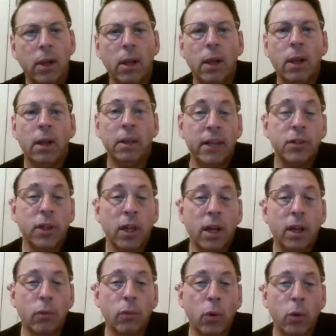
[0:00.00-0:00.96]
Nations are
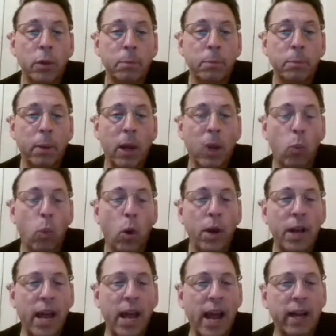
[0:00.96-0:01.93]
not ruined by
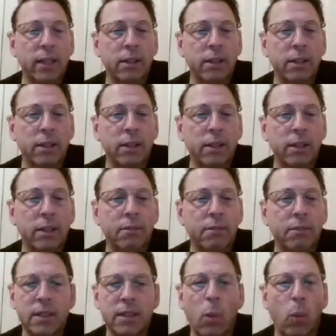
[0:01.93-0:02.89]
one act of violence,
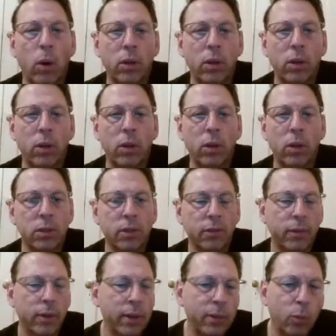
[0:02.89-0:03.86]
not one loss
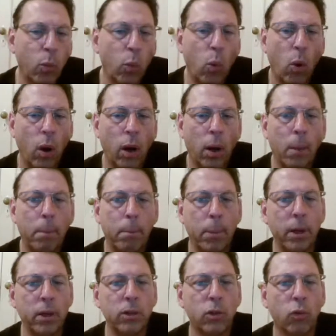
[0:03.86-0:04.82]
in war,
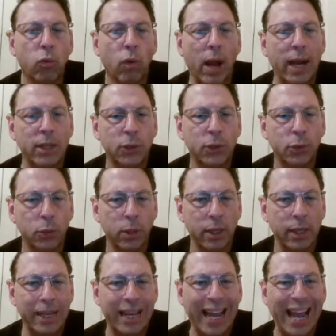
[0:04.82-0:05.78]
but gradually
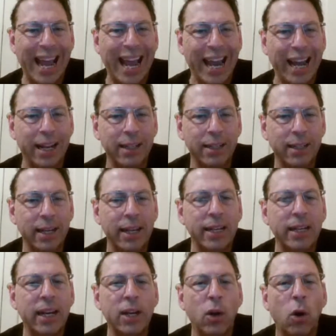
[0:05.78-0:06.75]
and in an
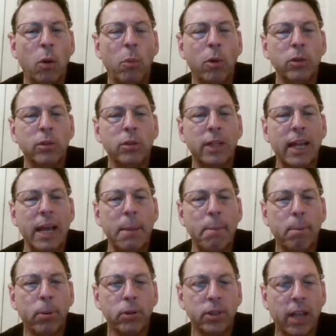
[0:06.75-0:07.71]
almost
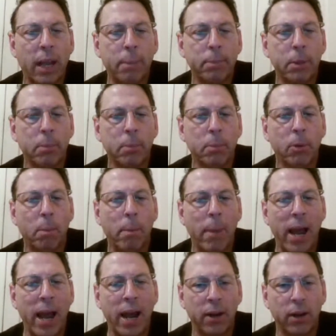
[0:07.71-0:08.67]
imperceptible manner
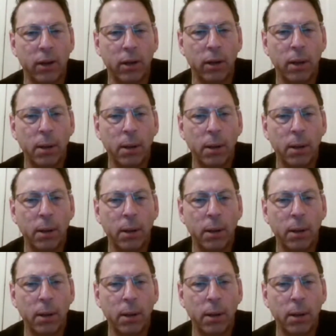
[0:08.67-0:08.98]
by the